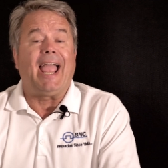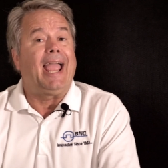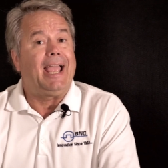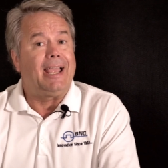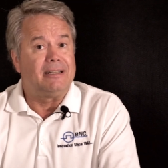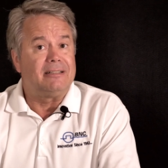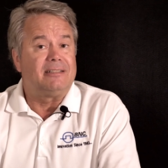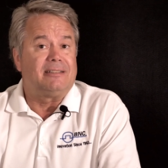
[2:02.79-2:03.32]

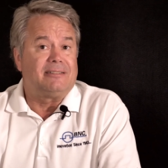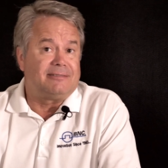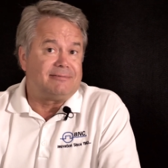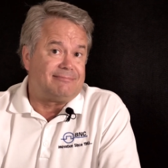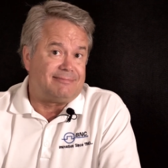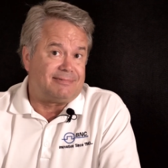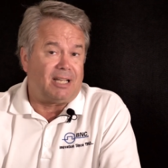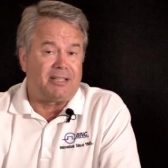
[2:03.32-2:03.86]
And
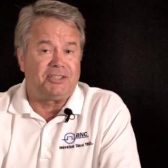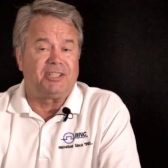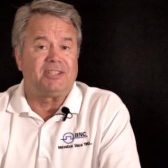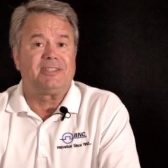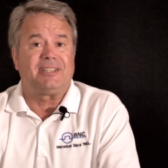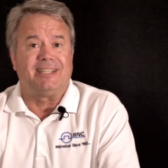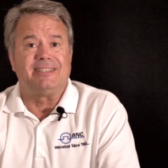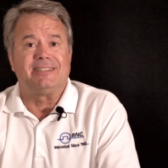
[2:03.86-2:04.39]
not
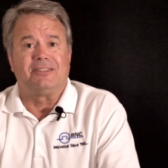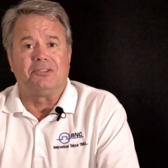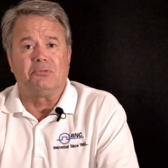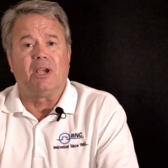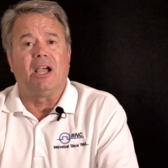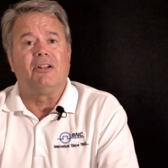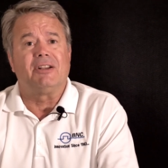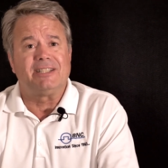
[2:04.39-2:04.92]
just is it
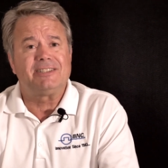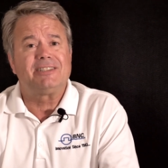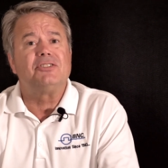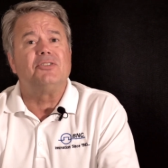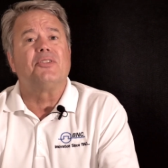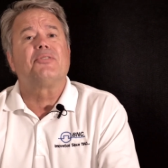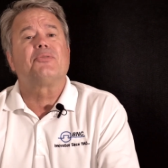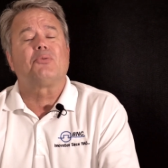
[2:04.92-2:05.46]
around, it's
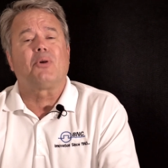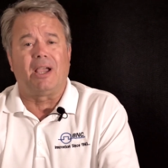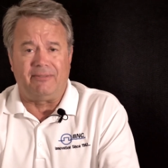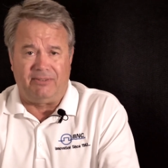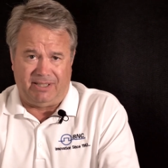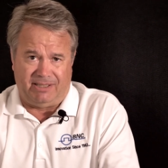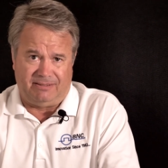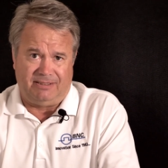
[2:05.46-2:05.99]
still
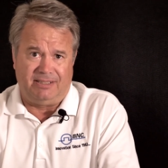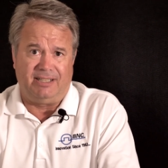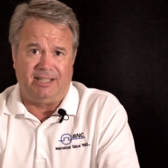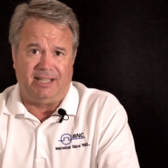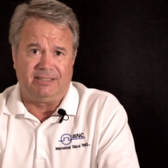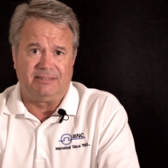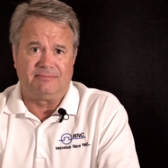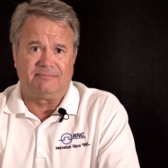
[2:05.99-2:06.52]
thriving
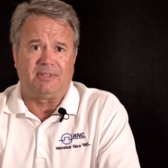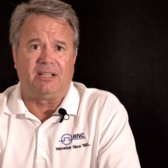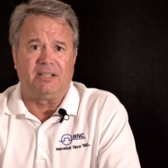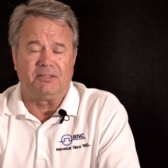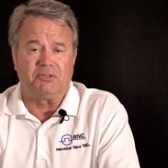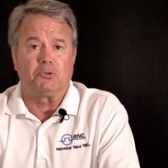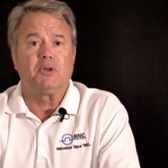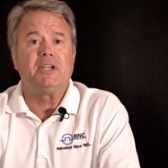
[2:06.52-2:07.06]
today.
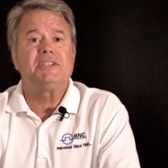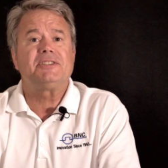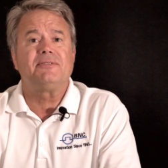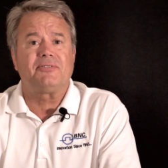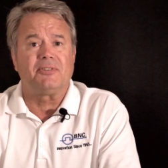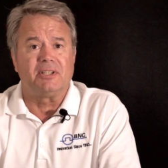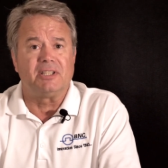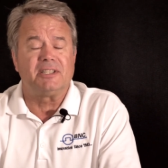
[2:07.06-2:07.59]
And the reason
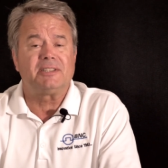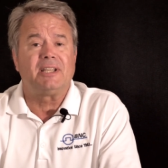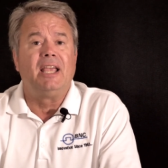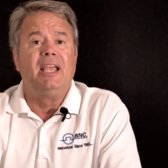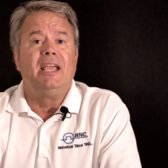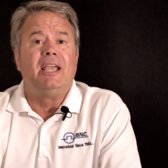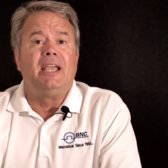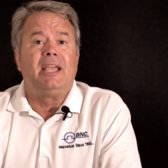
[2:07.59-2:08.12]
for this
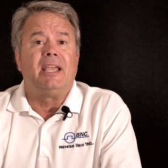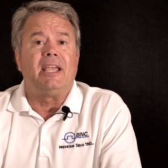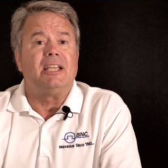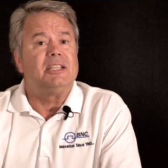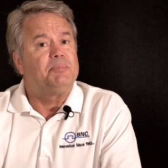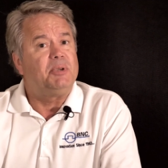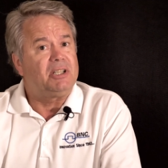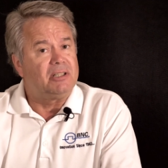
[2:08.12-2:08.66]

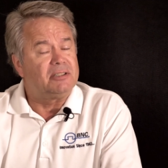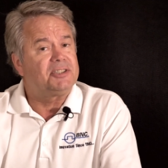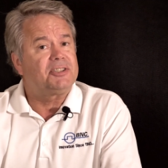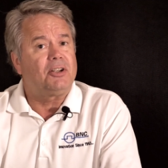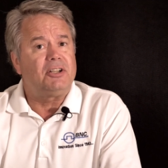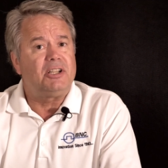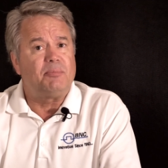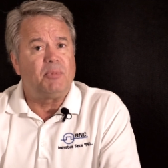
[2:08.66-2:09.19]
is because
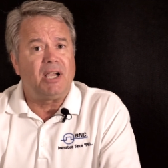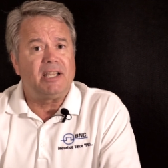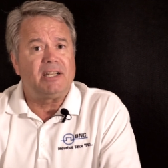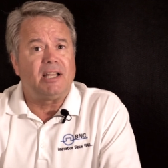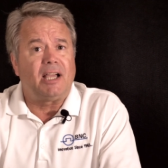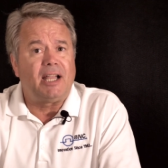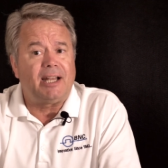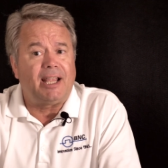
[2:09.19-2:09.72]
sodium
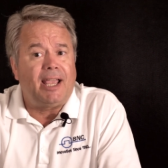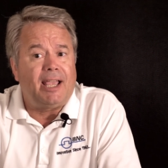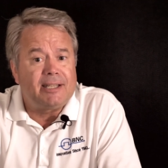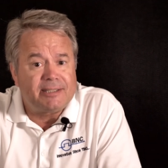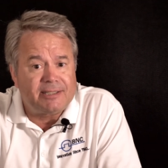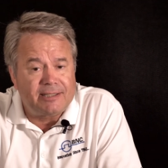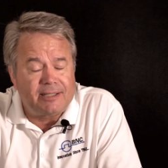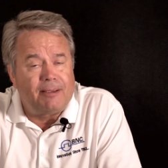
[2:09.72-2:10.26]
iodide
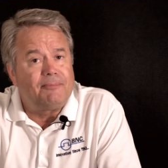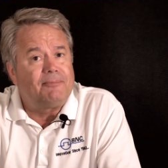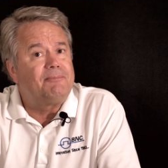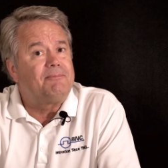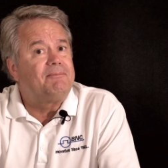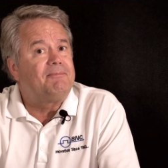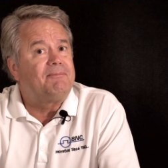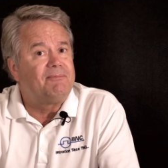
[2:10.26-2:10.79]
has
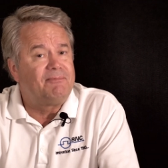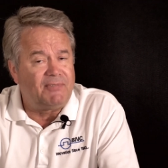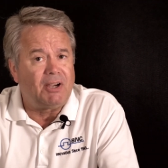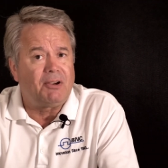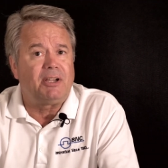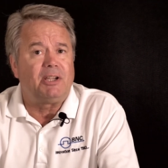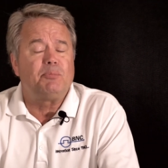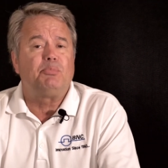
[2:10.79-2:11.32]
some
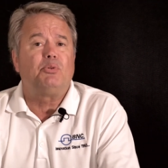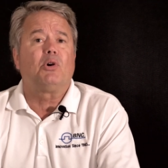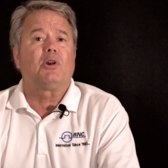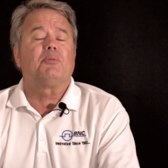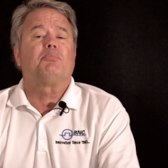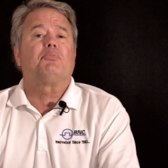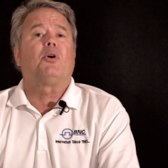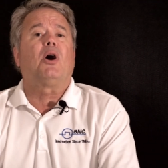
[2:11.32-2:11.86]
very
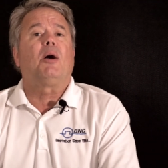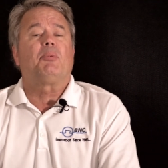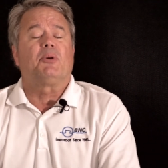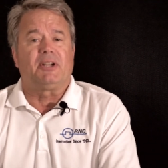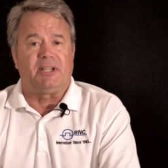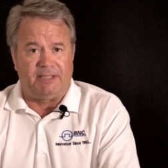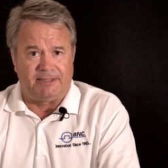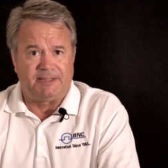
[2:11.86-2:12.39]
important
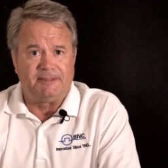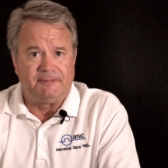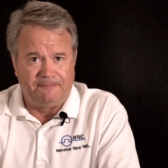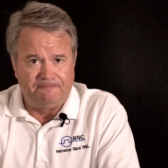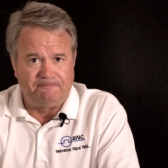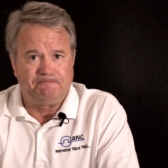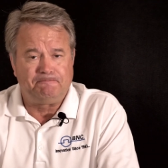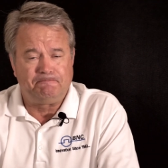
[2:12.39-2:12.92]
properties.
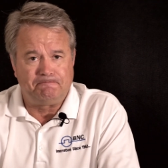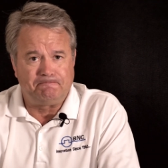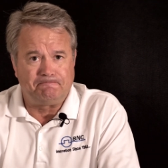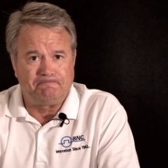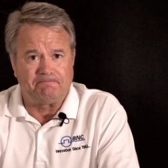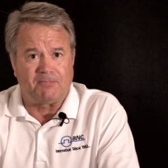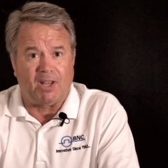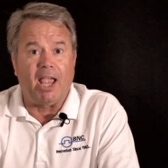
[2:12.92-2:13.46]

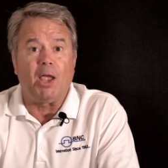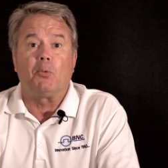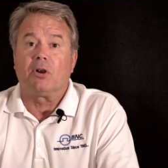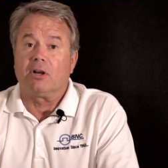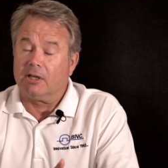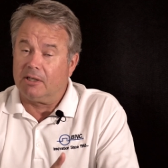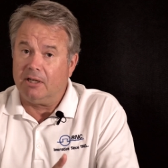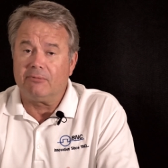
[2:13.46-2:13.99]
And we're
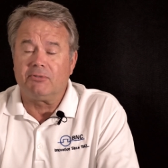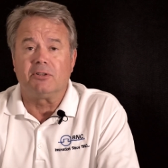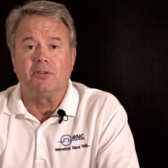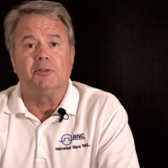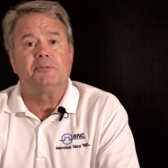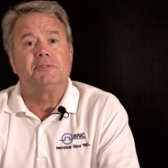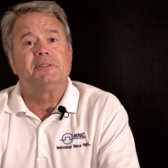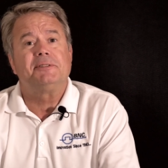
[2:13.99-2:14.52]
going to cover
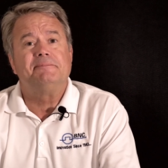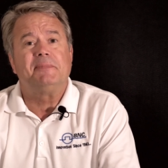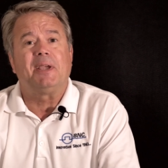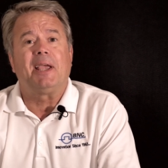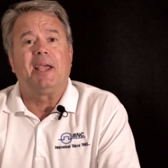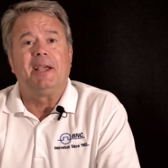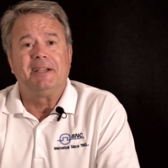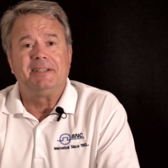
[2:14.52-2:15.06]
those.
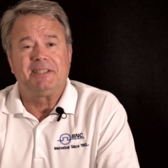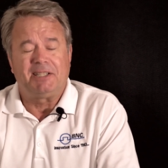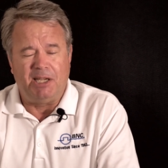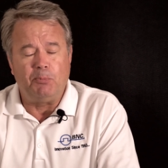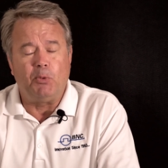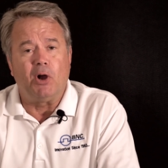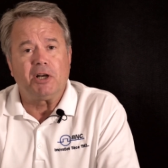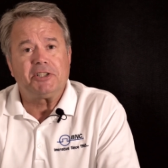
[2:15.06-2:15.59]

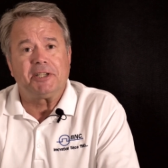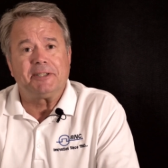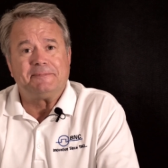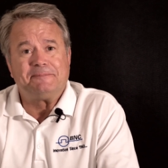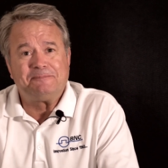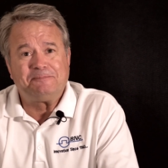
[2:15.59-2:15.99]
Keep watching.